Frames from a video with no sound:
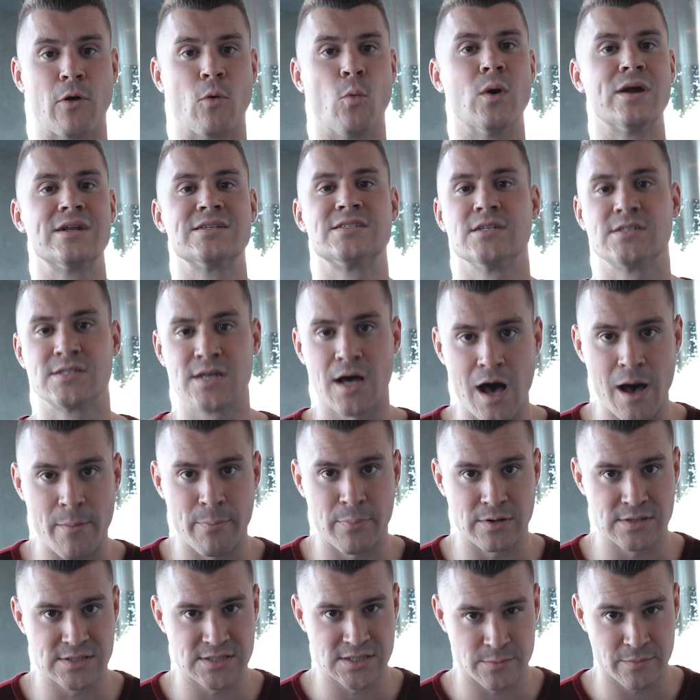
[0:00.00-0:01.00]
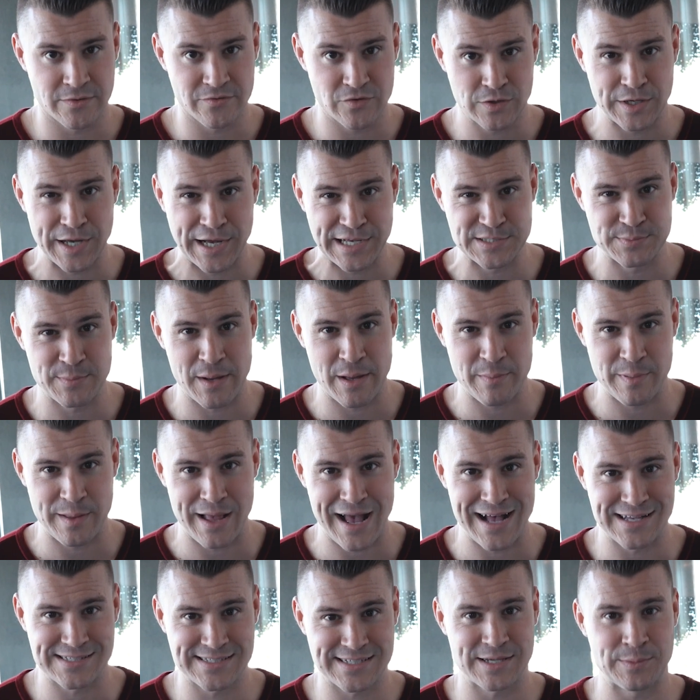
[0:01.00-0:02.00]
What is a topper? Some of you guys might be
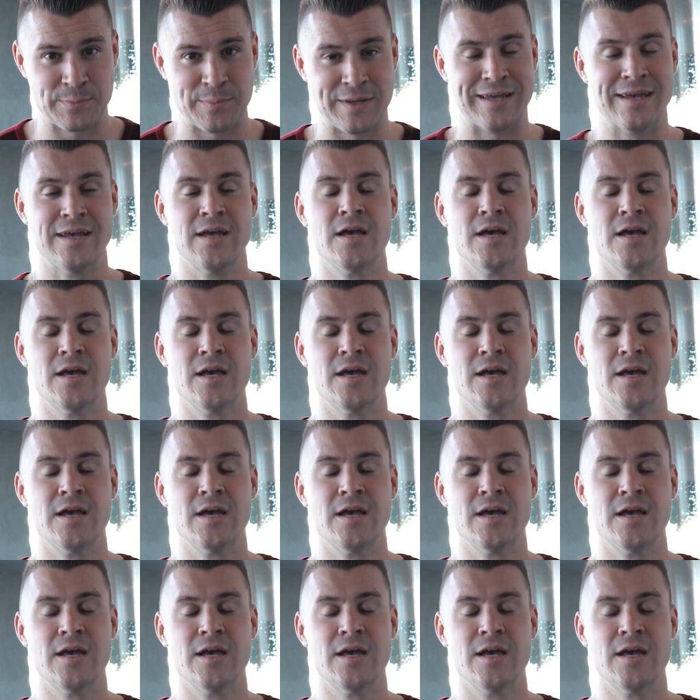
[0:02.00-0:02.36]
asking me.